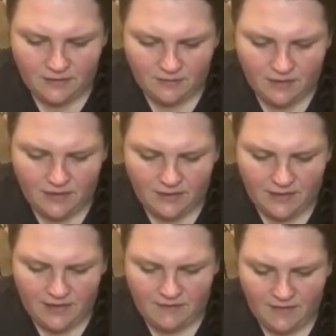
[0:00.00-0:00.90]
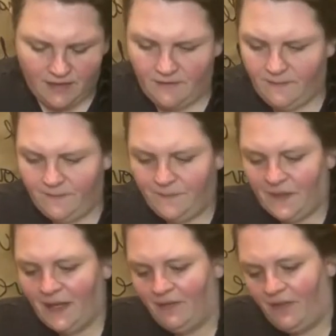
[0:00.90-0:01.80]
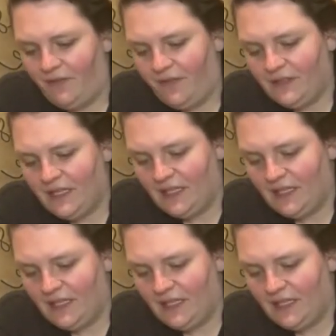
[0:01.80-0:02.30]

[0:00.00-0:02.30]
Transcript: real even. If it feels like